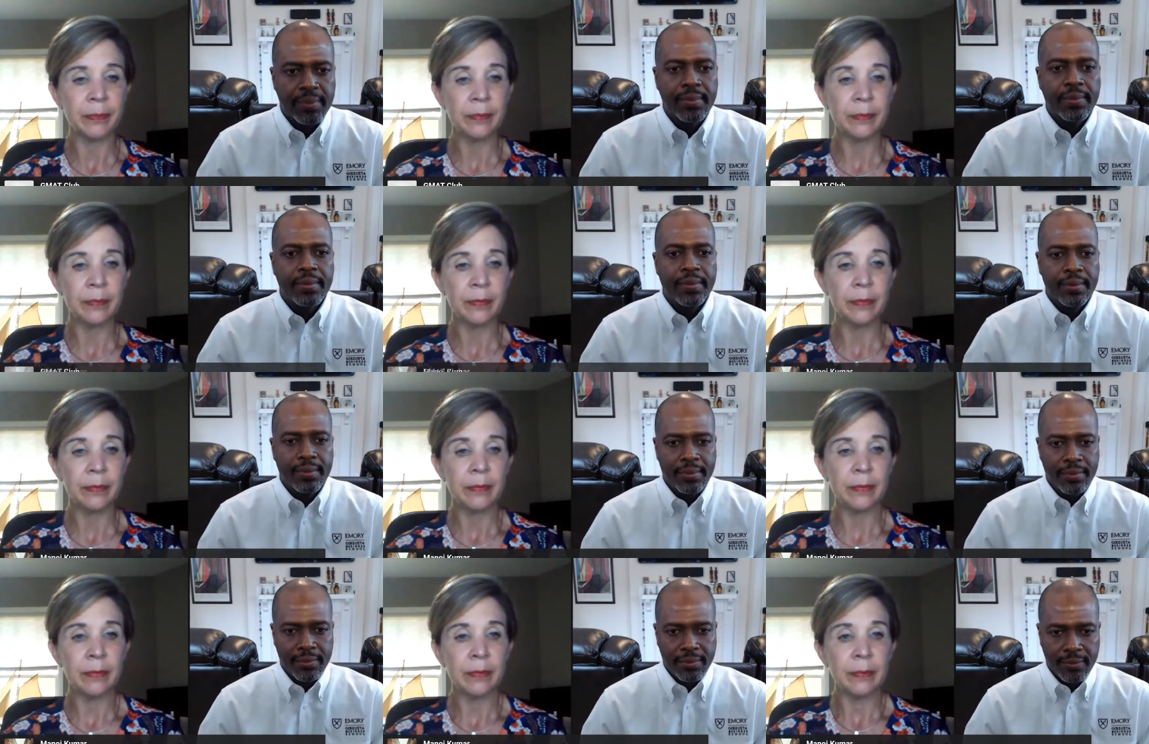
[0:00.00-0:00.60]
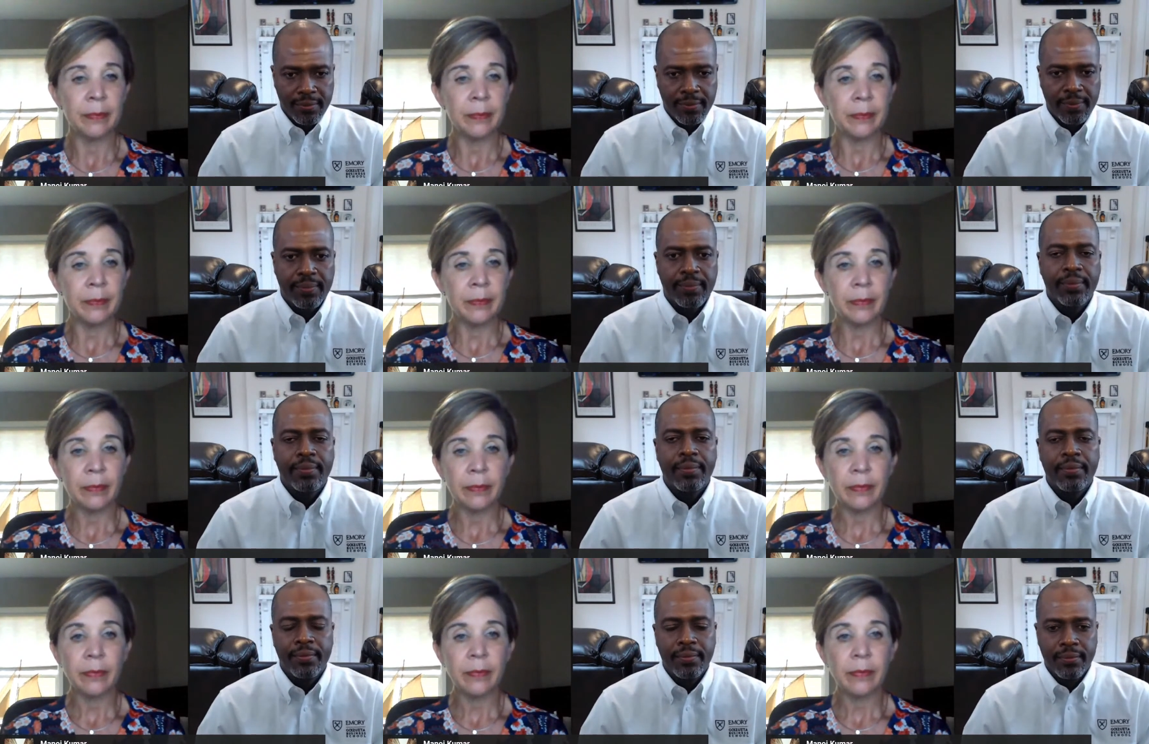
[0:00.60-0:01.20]

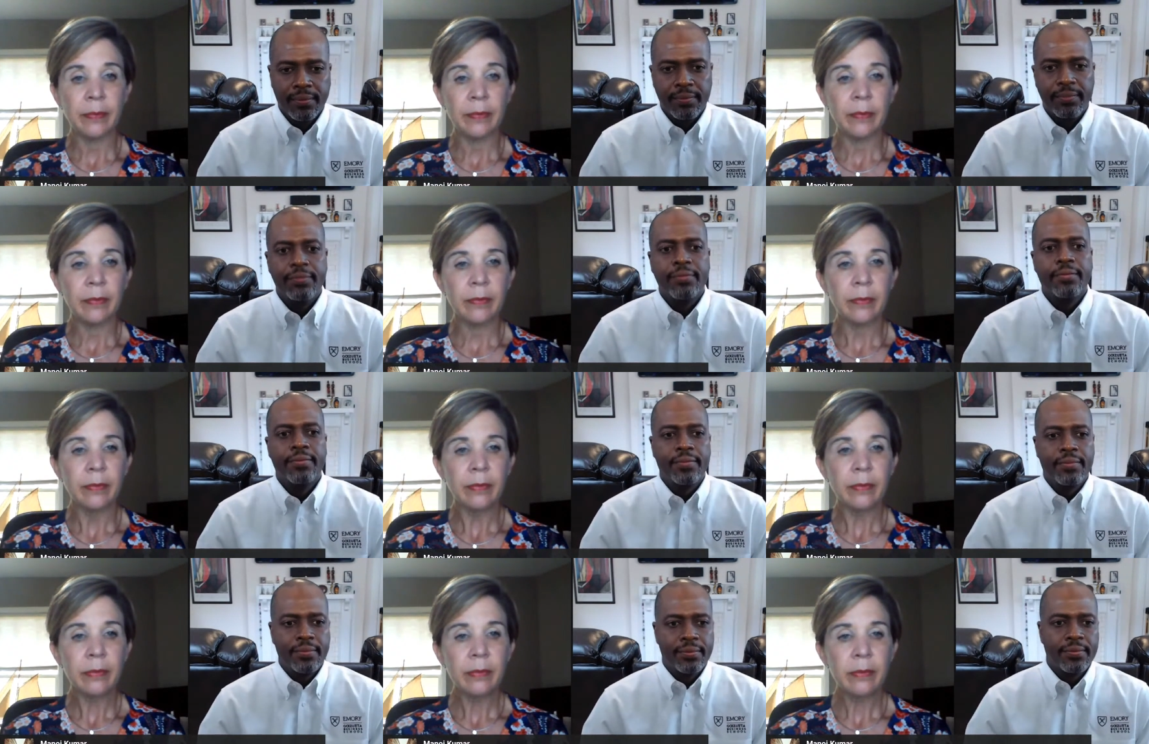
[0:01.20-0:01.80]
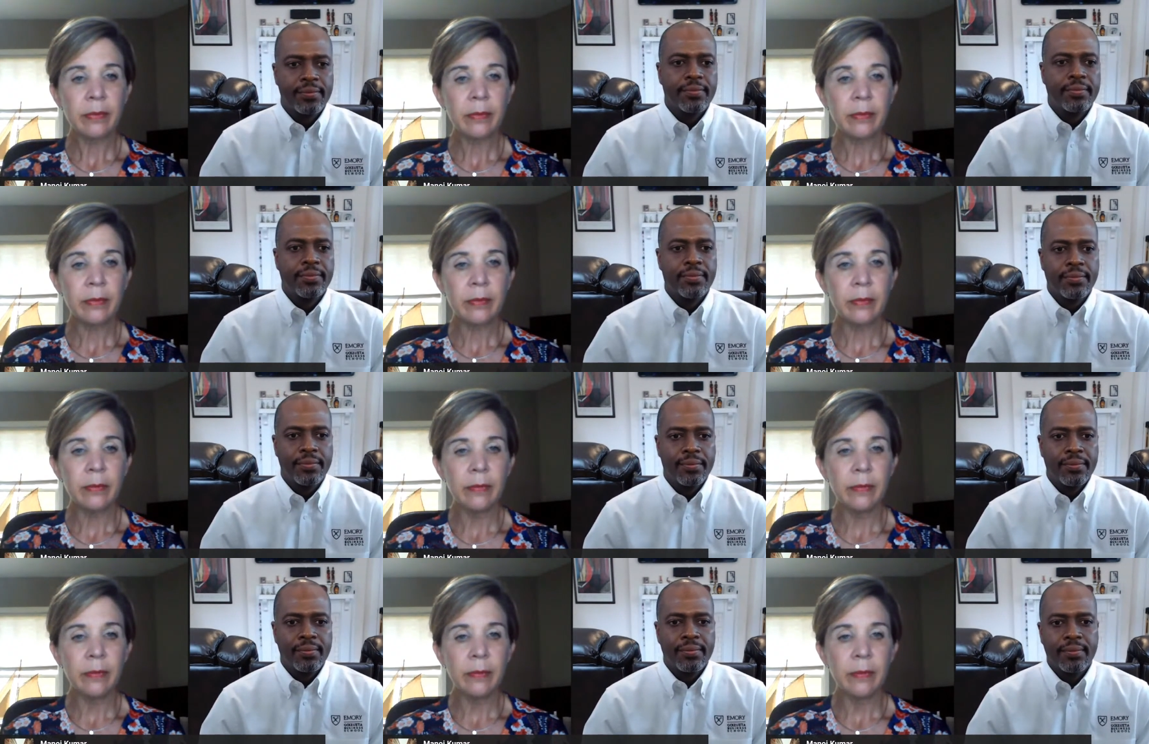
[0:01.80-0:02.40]

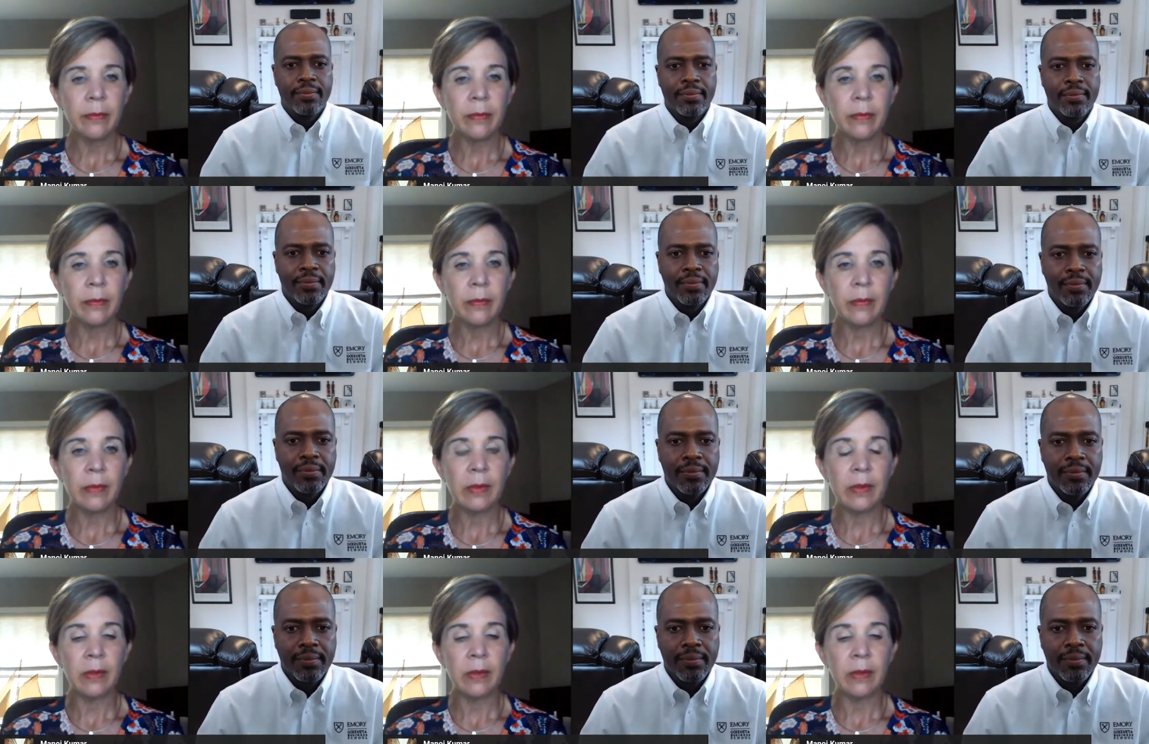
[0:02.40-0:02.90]
Nothing is said.